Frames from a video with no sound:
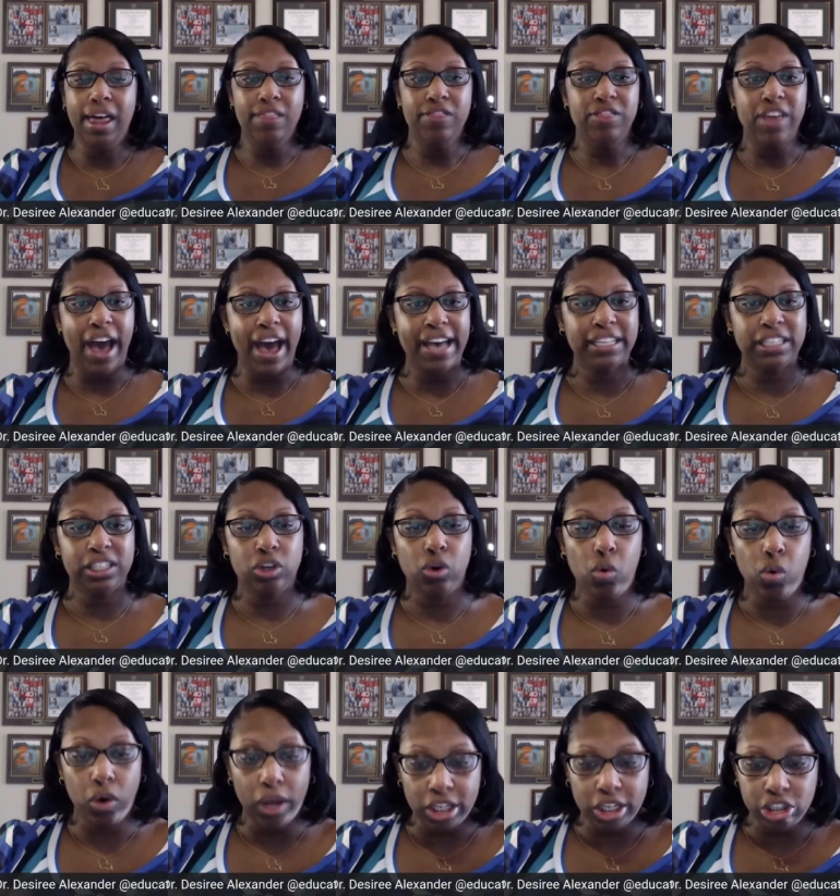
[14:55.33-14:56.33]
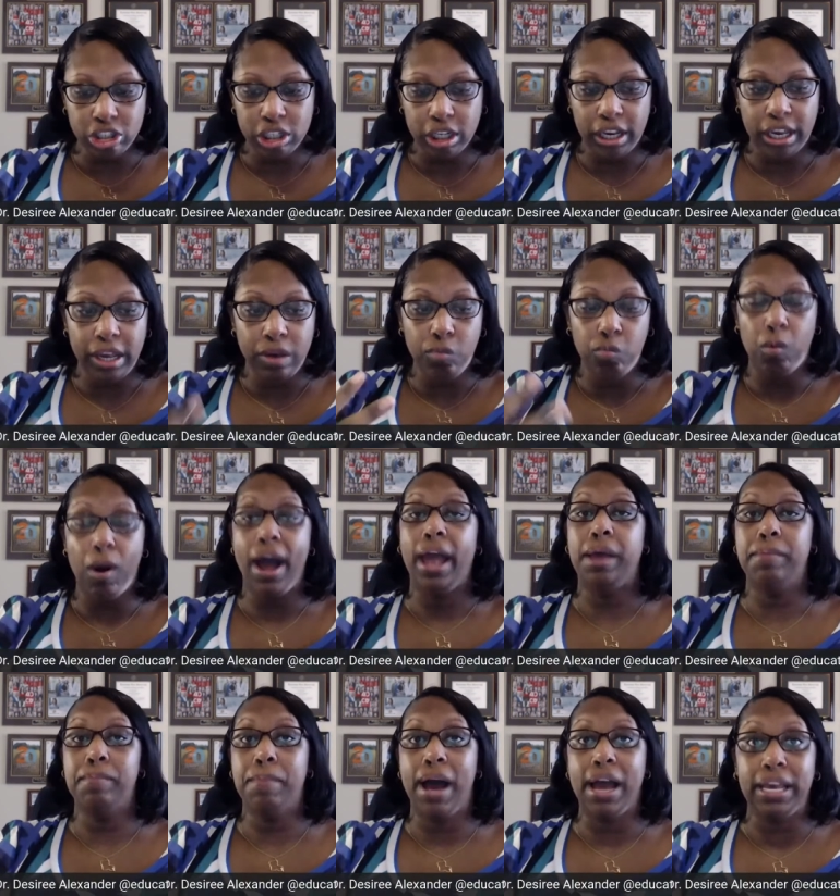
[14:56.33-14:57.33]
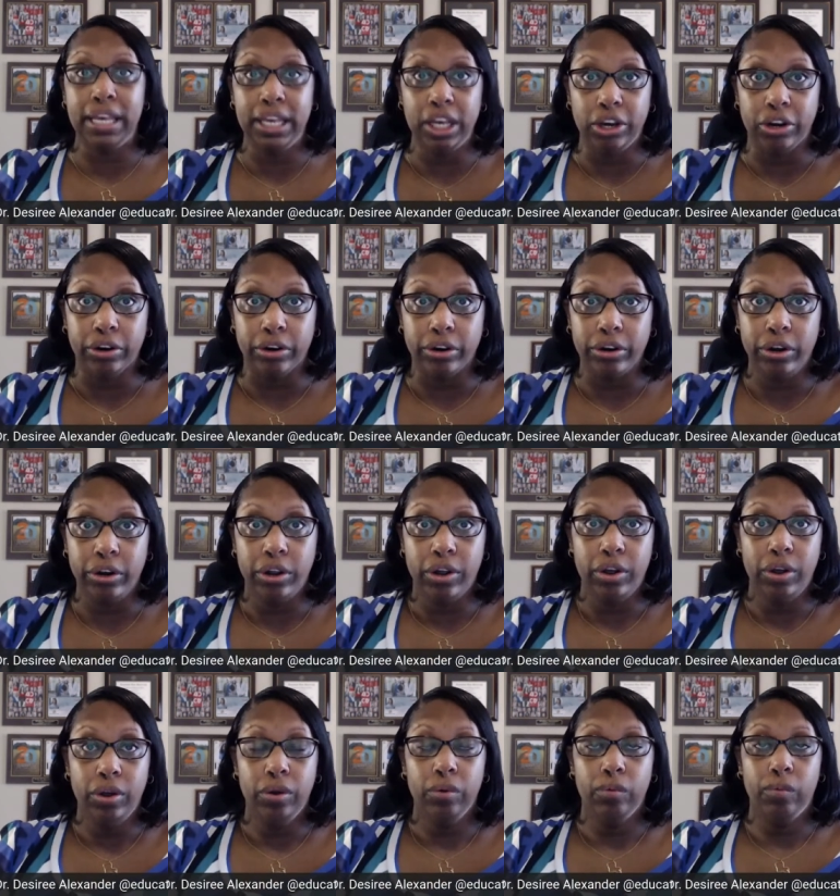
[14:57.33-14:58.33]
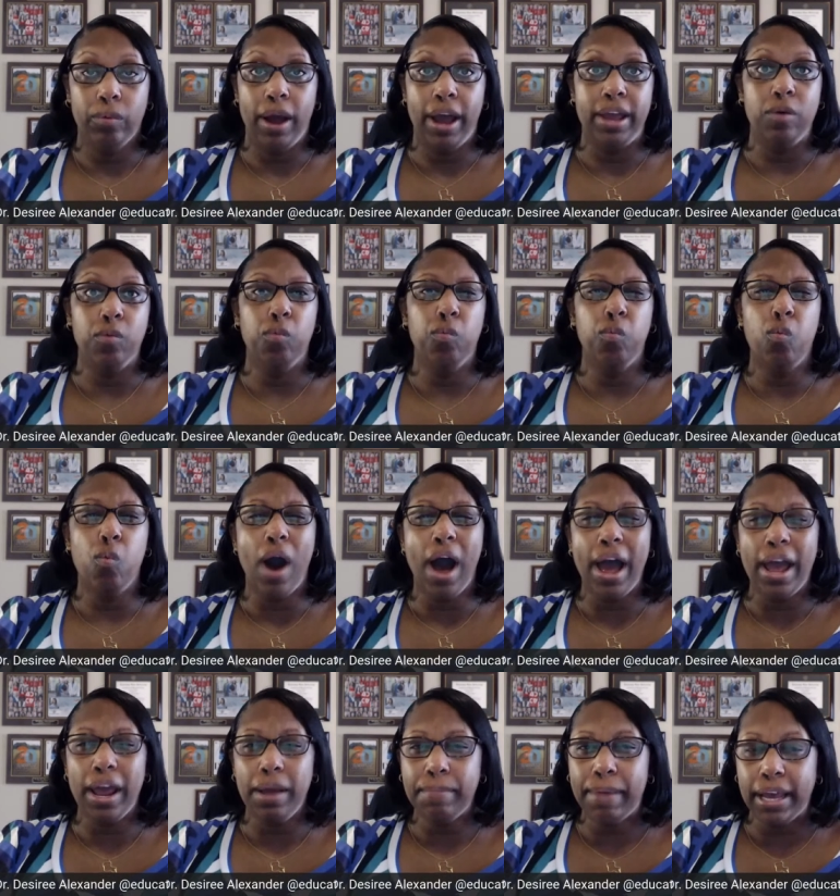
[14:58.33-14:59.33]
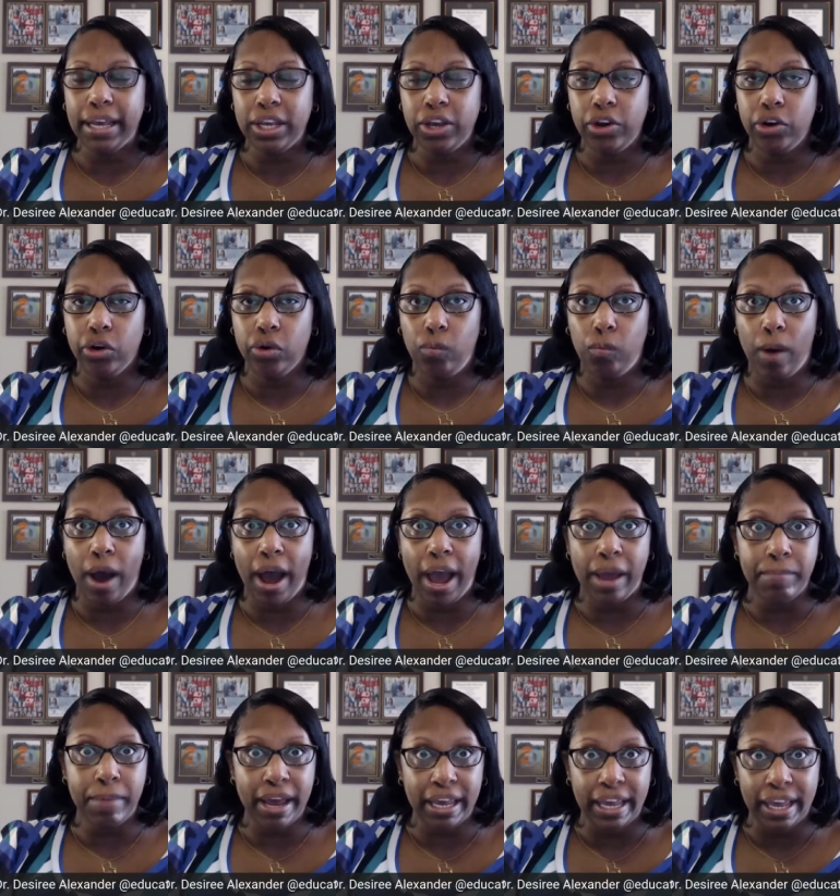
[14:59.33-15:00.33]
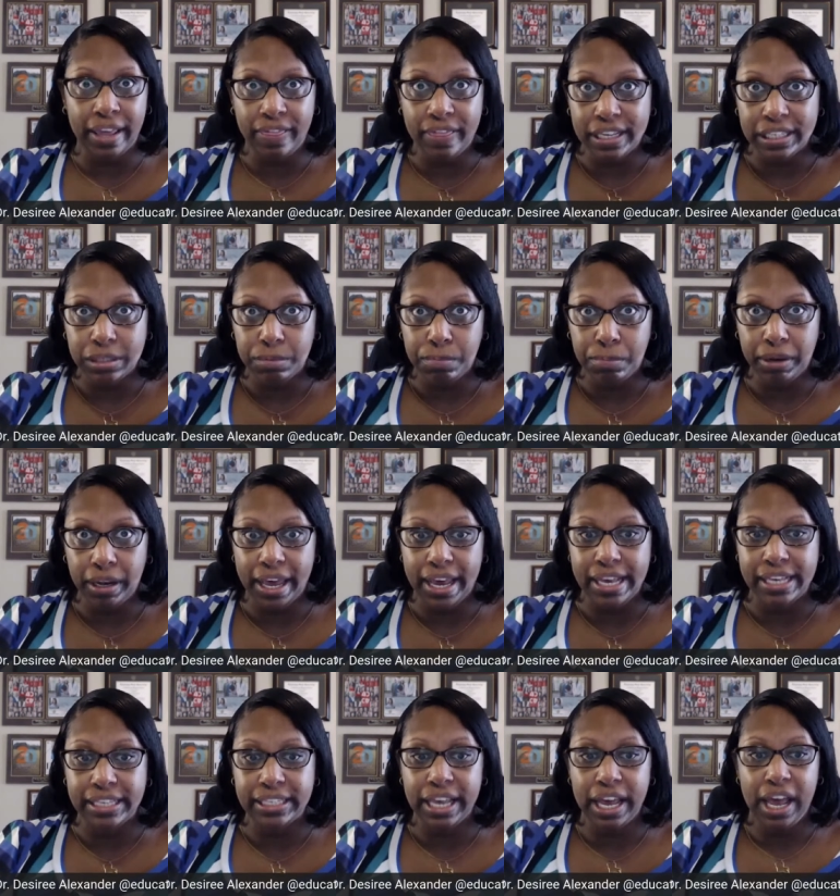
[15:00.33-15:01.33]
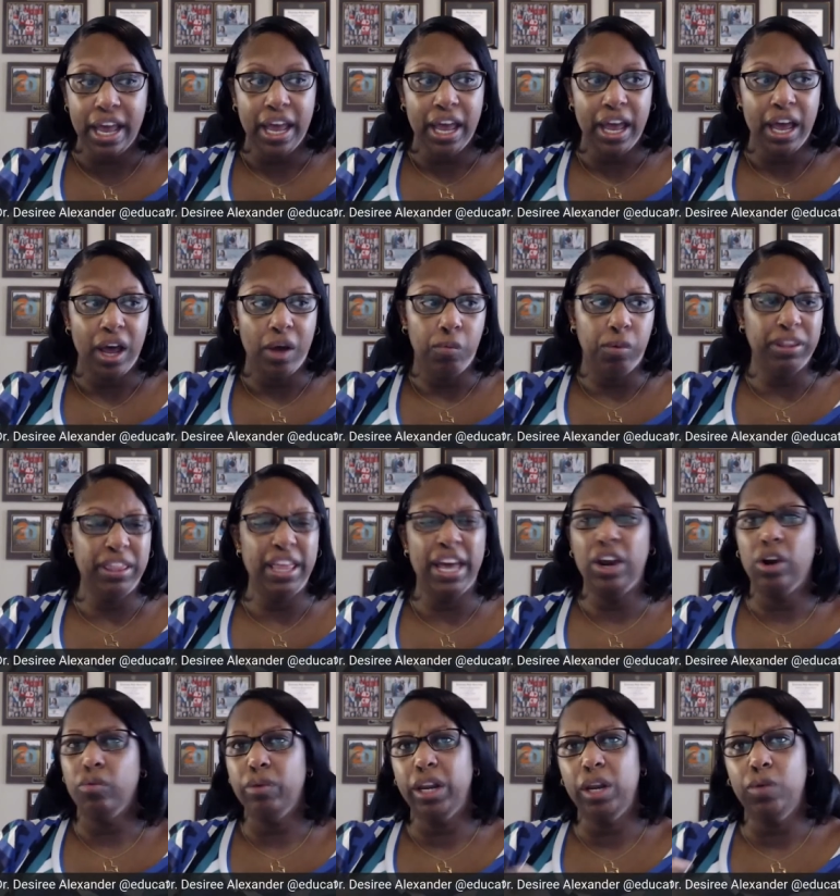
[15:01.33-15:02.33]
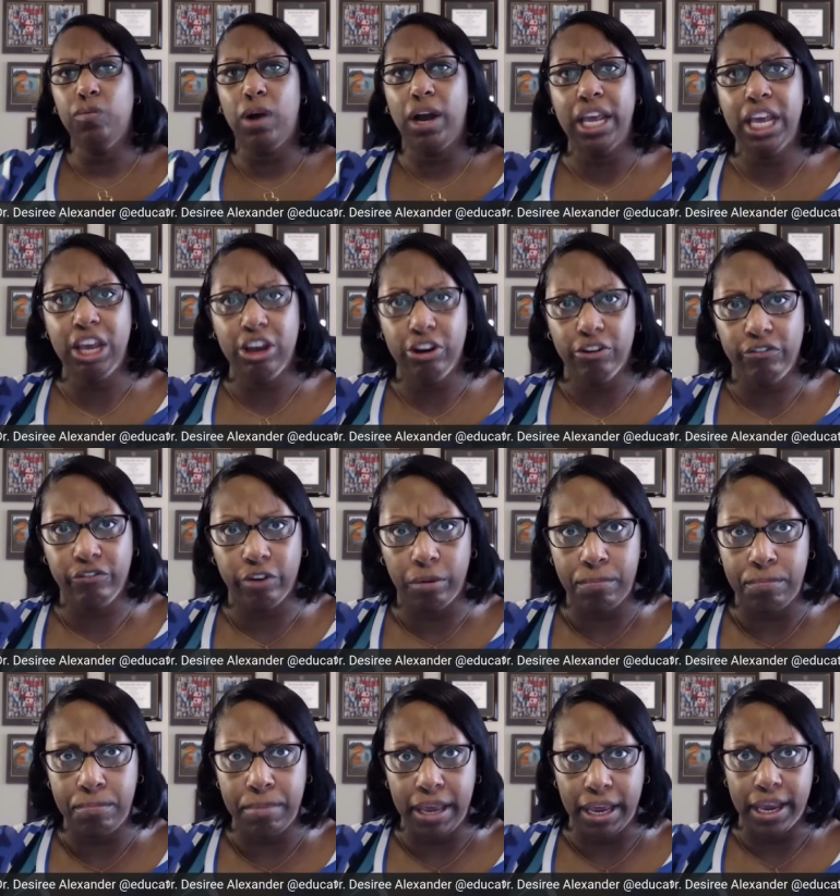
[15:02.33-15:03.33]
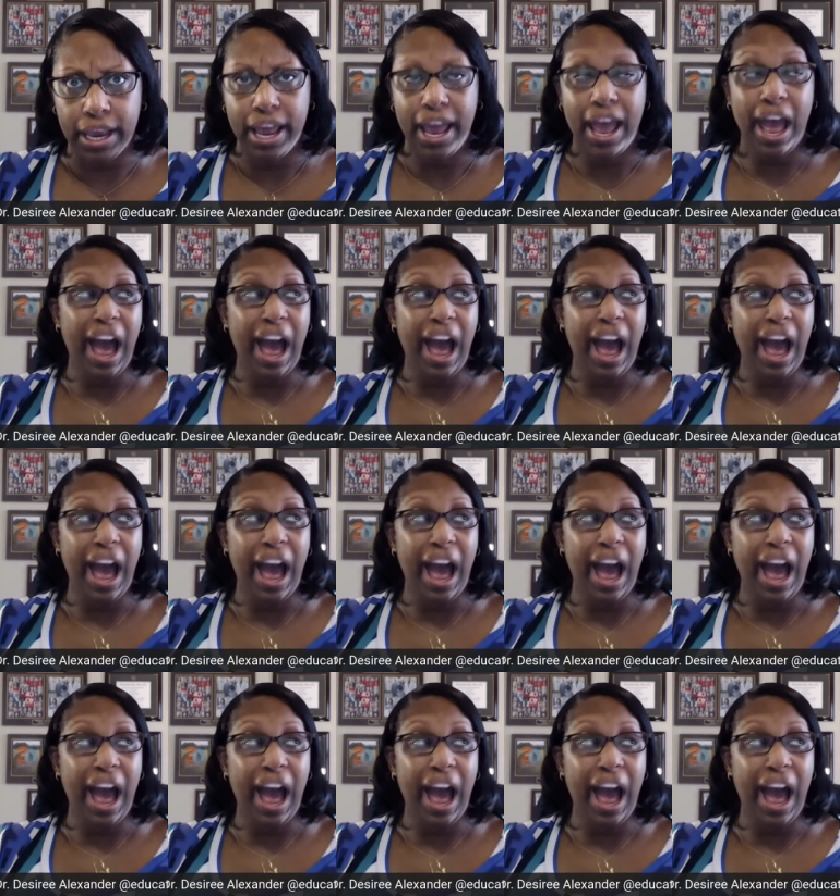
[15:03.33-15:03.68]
That's questioning, why am I here? Right? Why am I here? Why am I in this place? Well, they don't really want to hear from me.